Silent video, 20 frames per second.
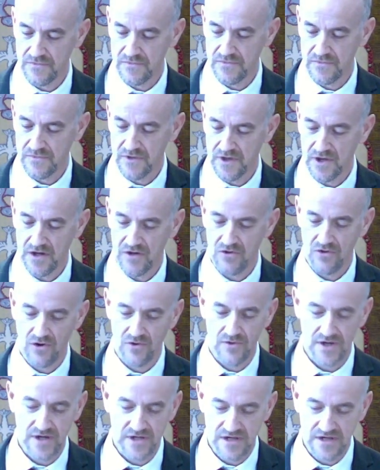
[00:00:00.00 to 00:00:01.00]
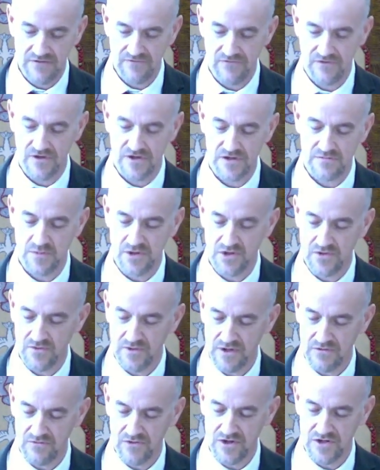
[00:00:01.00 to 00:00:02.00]
A growing difference
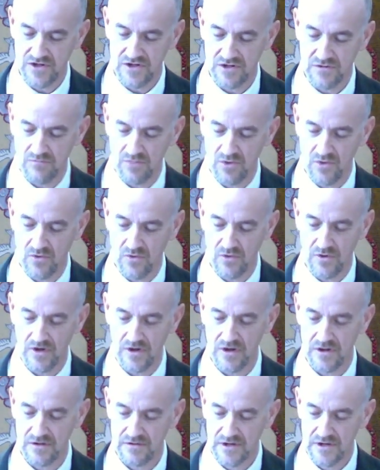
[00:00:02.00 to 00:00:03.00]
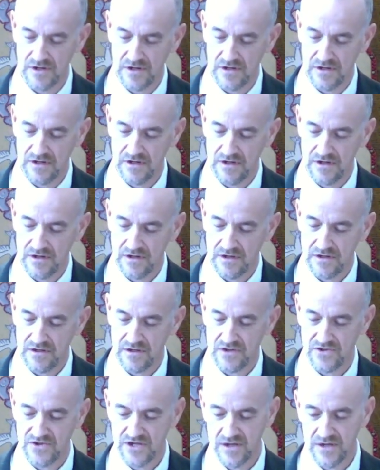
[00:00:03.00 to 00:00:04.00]
between rich and poor. There
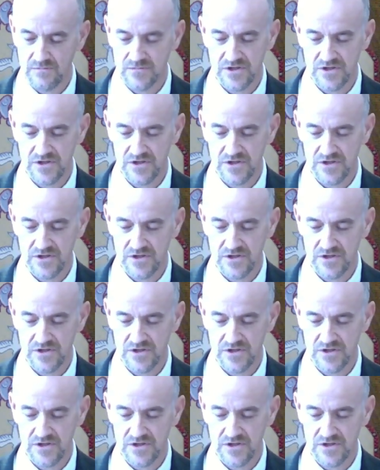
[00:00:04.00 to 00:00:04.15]
seems to